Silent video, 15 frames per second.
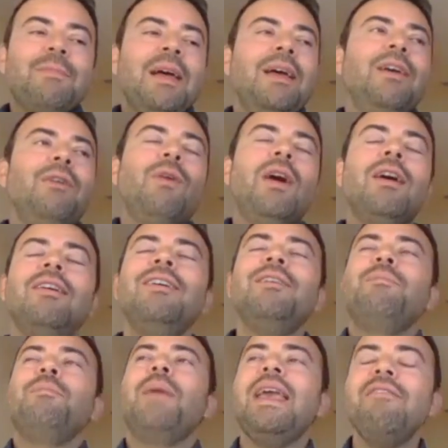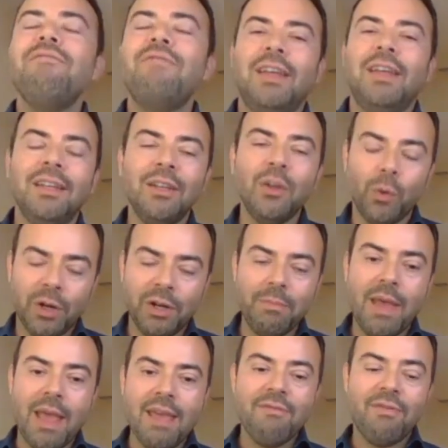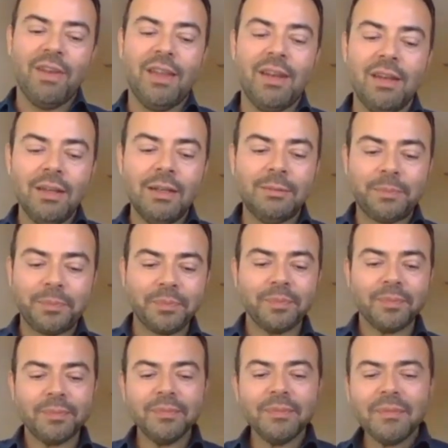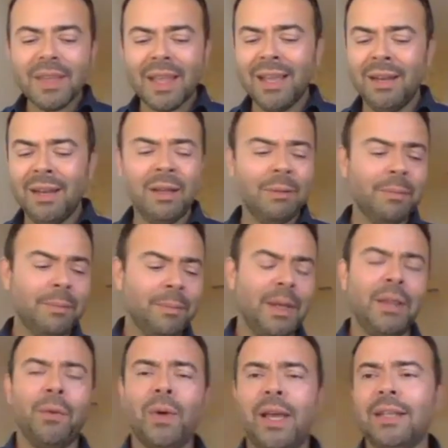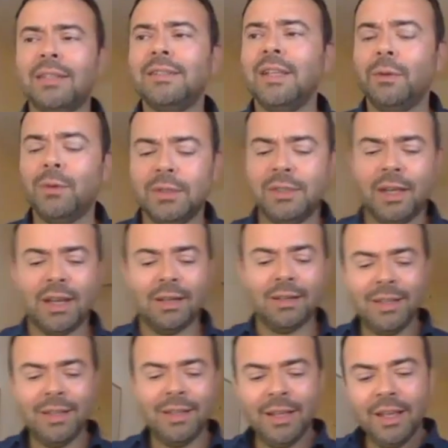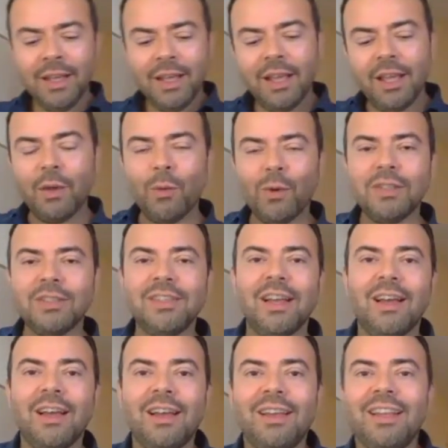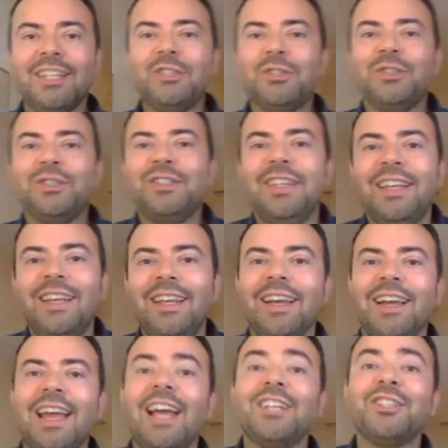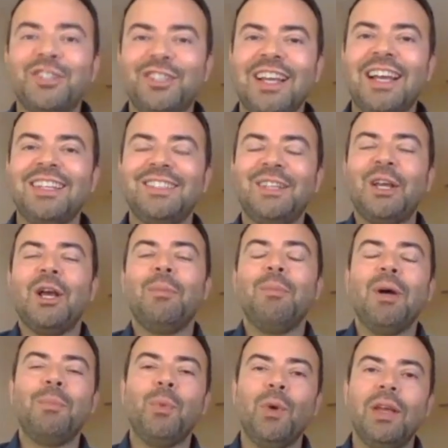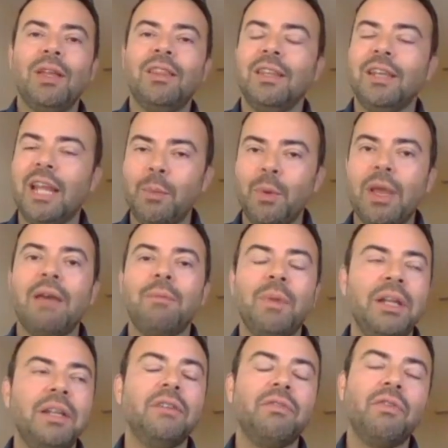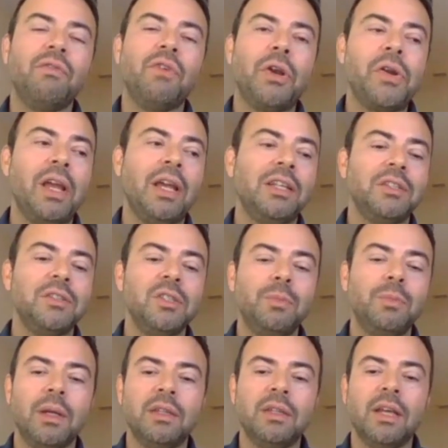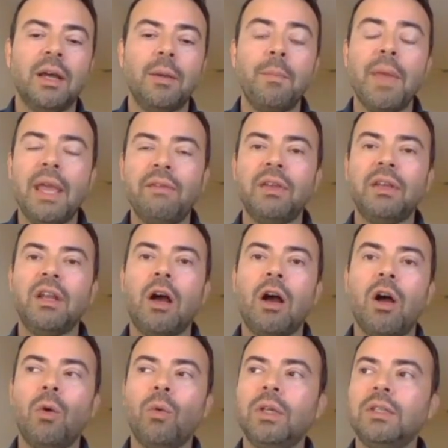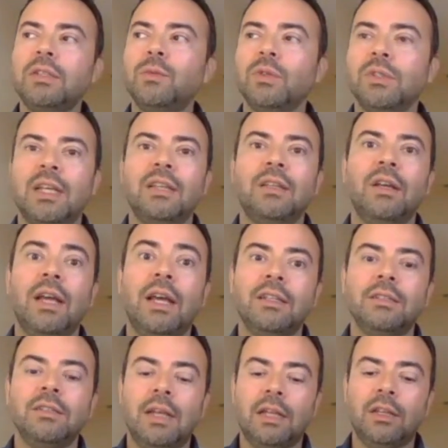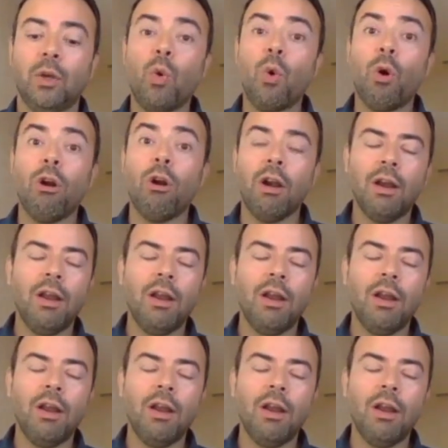Well, Maven, the word Maven, and by the way, it was an interesting exercise to come up with the name. We had many different variations, but Maven always was at the core.